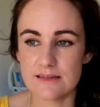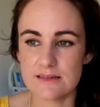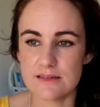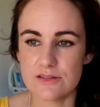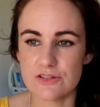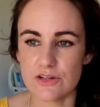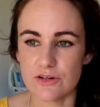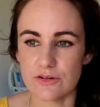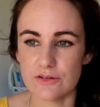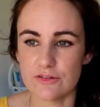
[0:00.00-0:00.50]

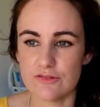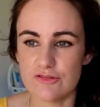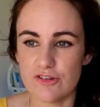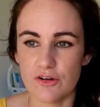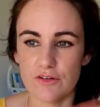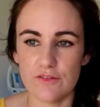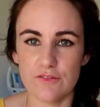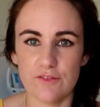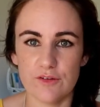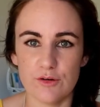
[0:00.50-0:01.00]
So
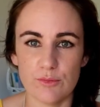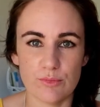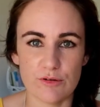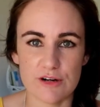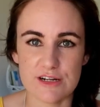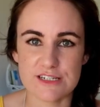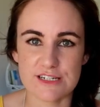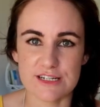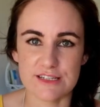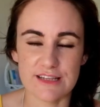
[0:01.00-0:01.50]
don't feel
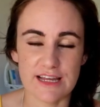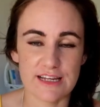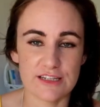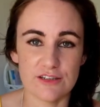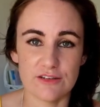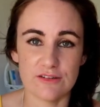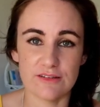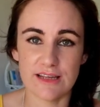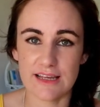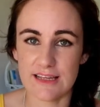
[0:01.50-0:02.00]
pressure
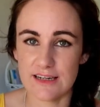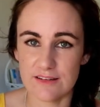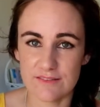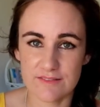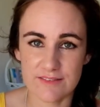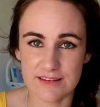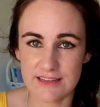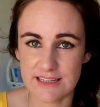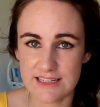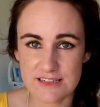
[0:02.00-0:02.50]
like you need it
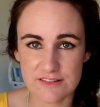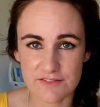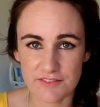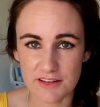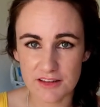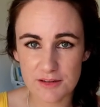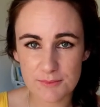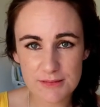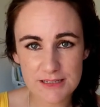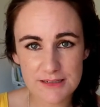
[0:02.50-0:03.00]
for their
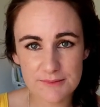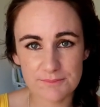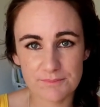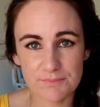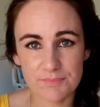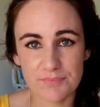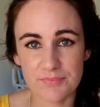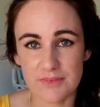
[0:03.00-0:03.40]
development.